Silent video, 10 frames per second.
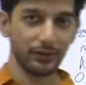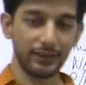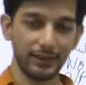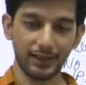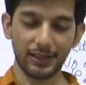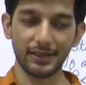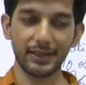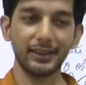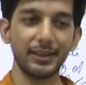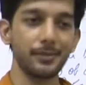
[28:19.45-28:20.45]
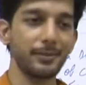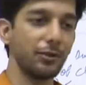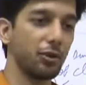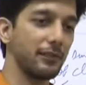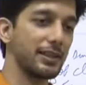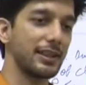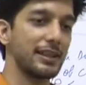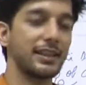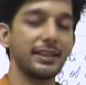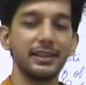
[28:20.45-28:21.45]
The cluster centers being always
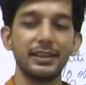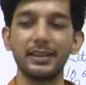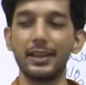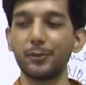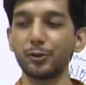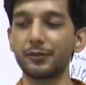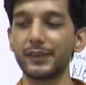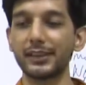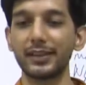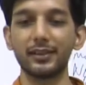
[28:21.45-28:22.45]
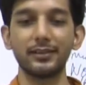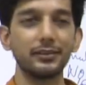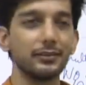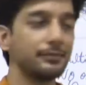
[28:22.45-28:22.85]
less than the amount of data.